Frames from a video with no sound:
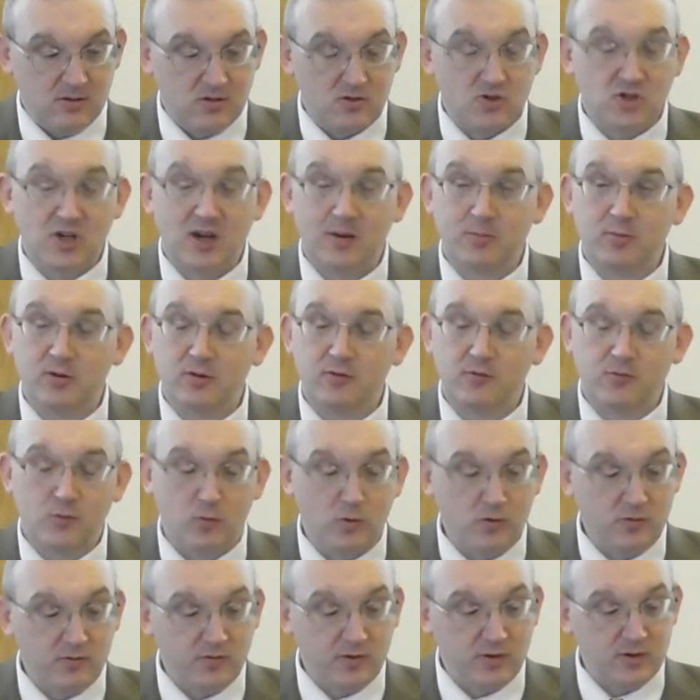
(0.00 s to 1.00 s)
Chapter
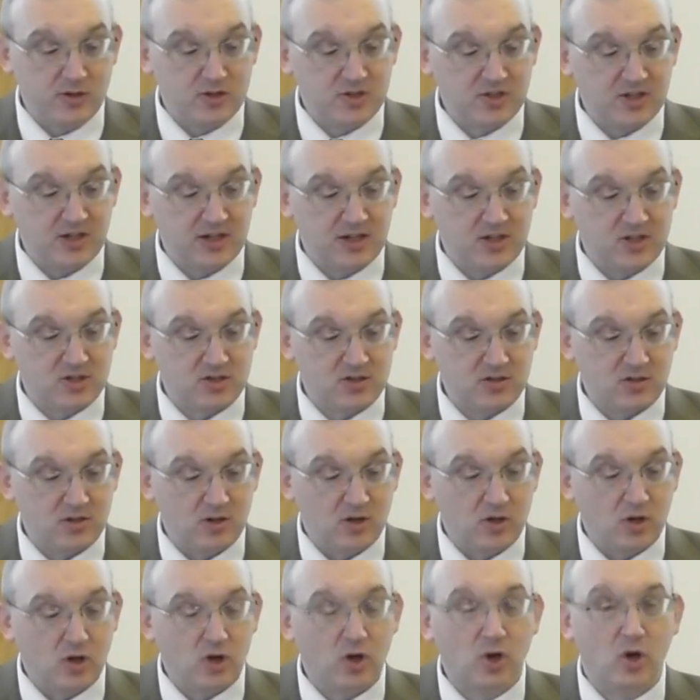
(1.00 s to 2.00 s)
4 verse 6.
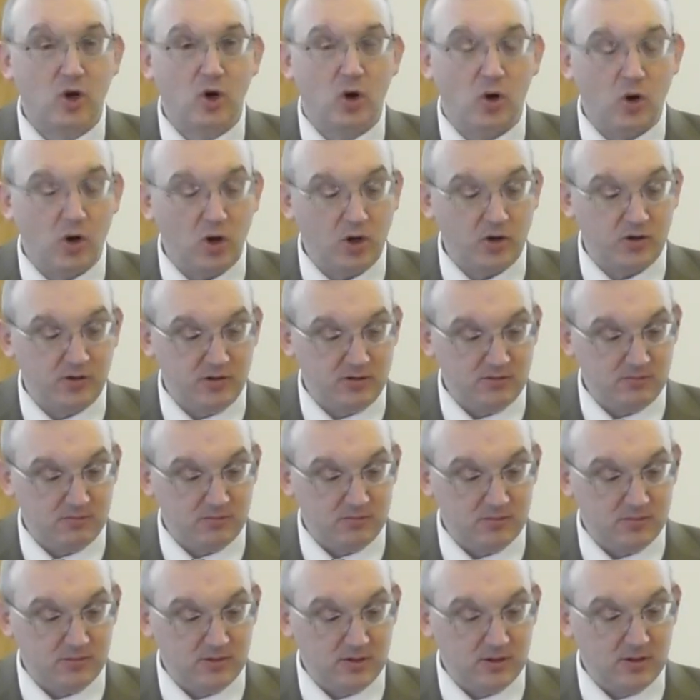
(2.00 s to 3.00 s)
God,
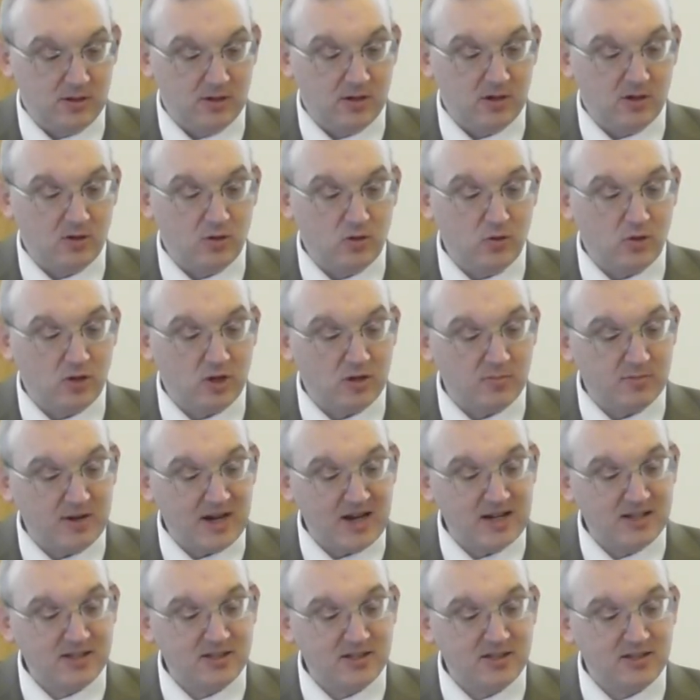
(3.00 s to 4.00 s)
who
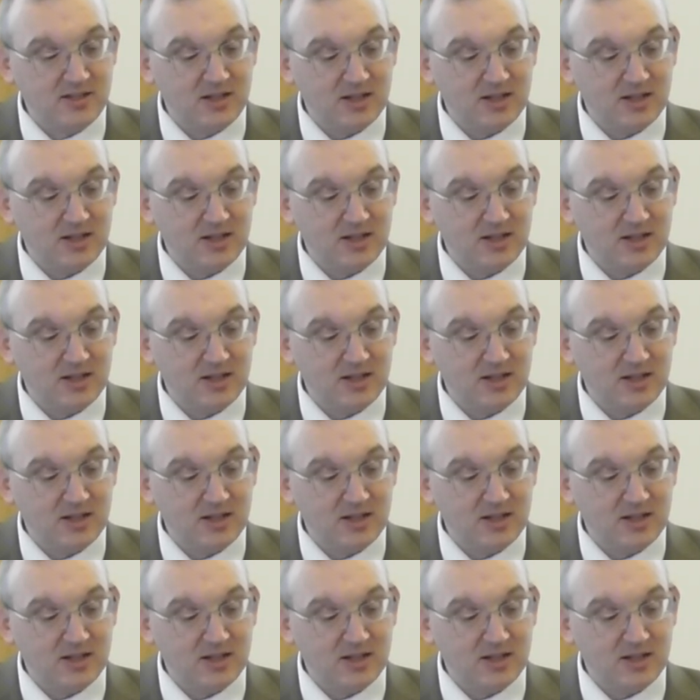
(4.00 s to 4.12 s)
commanded